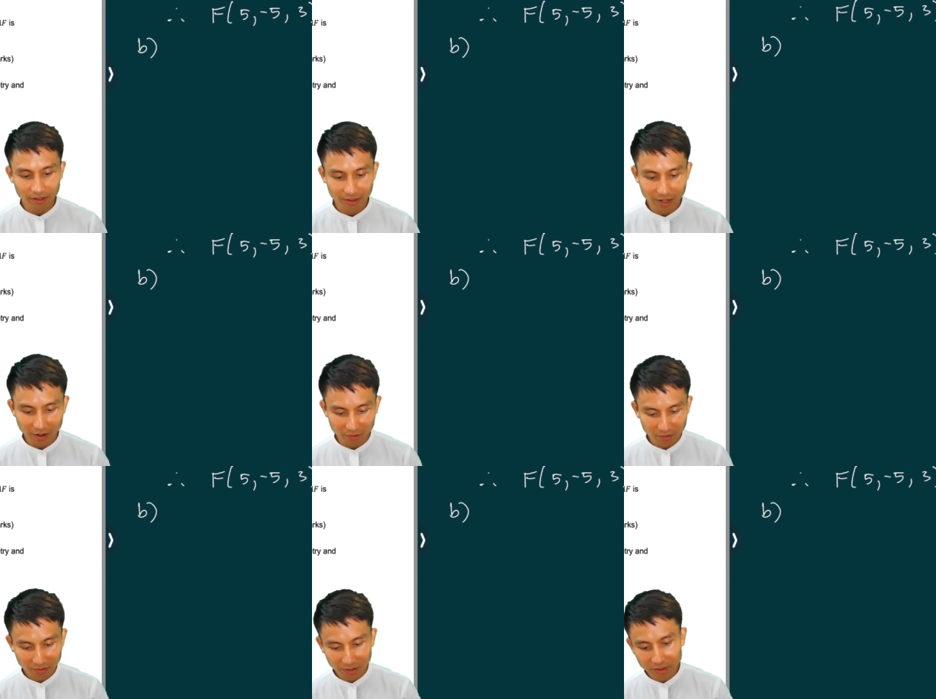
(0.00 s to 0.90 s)
Now,
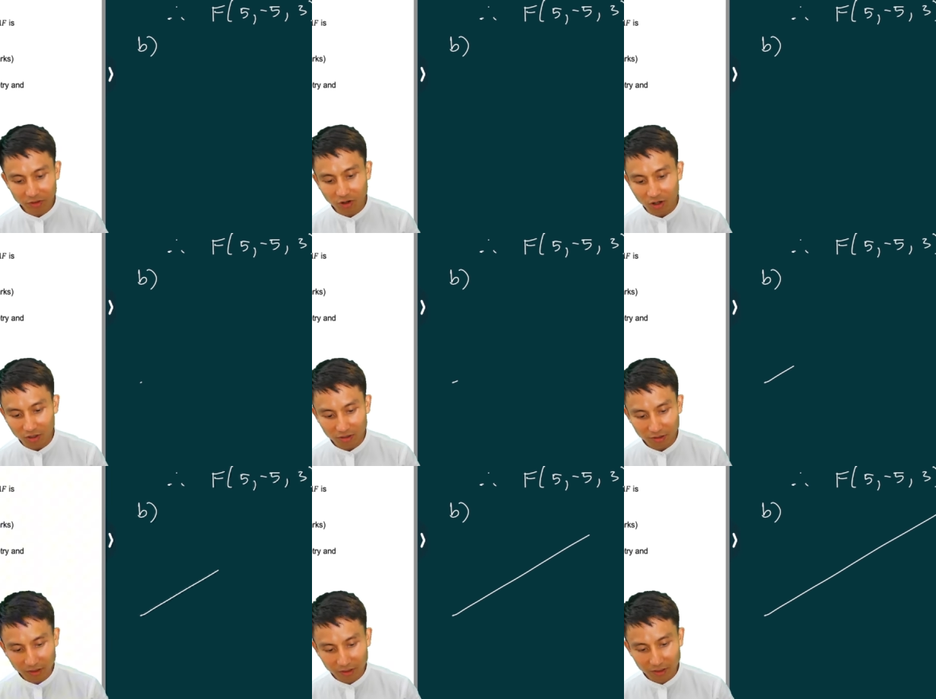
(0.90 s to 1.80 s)
let's draw.
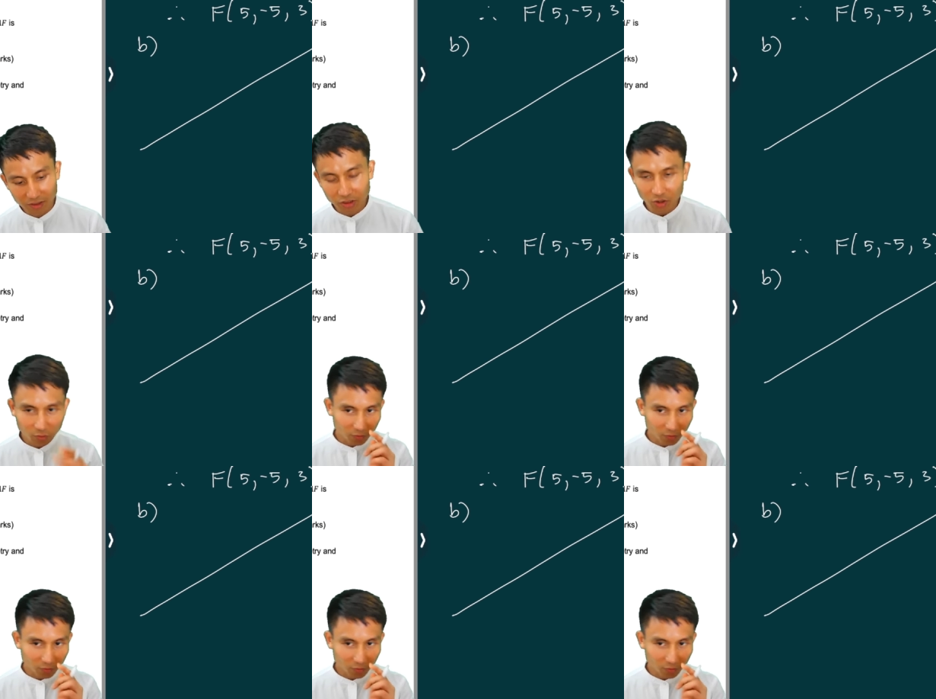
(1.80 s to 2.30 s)
So